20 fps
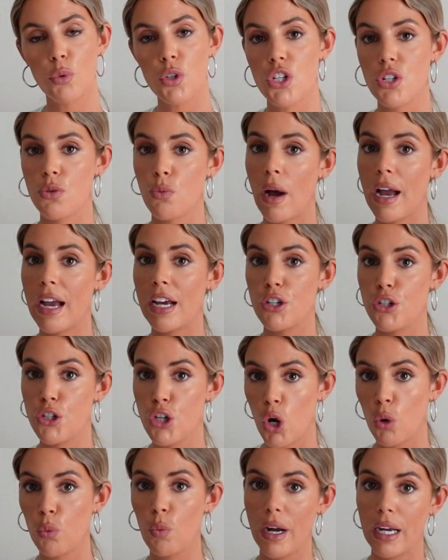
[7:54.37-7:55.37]
which is why I
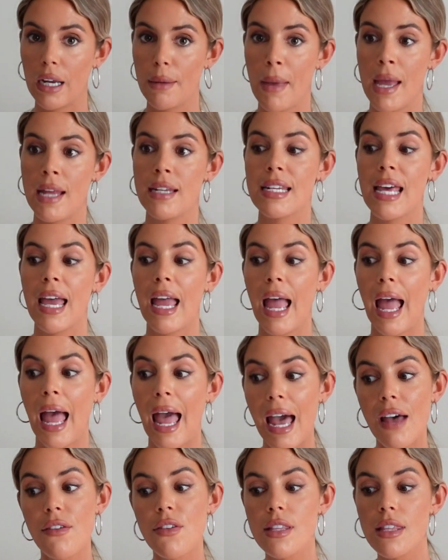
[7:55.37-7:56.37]
don't recommend
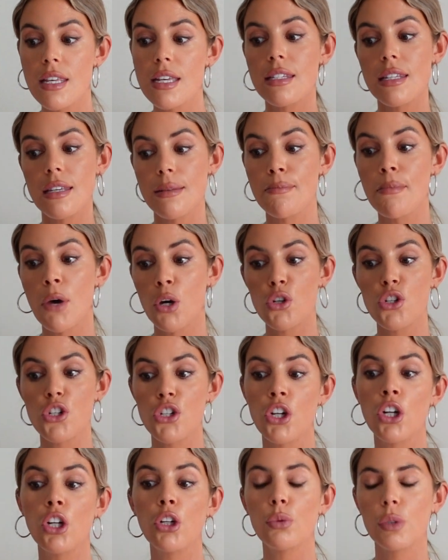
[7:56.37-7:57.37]
having these
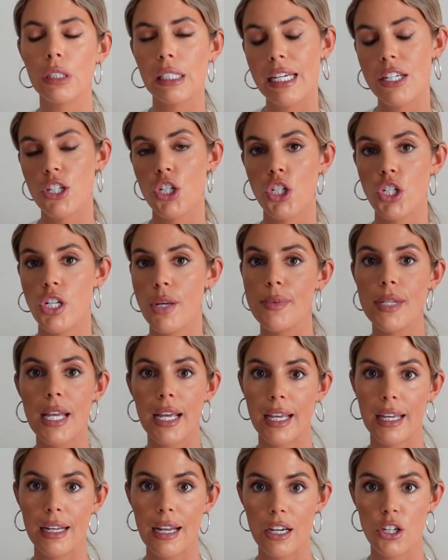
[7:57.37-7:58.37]
emotional relationships
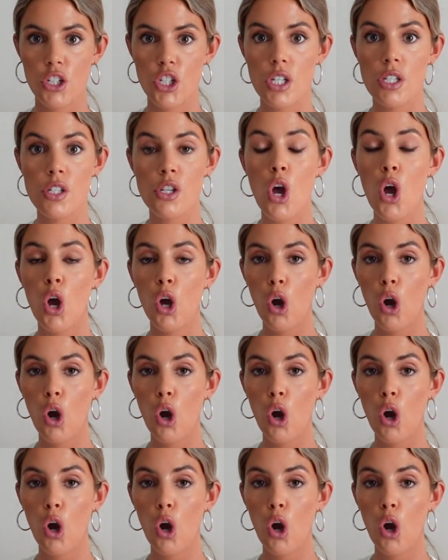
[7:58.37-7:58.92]
and connections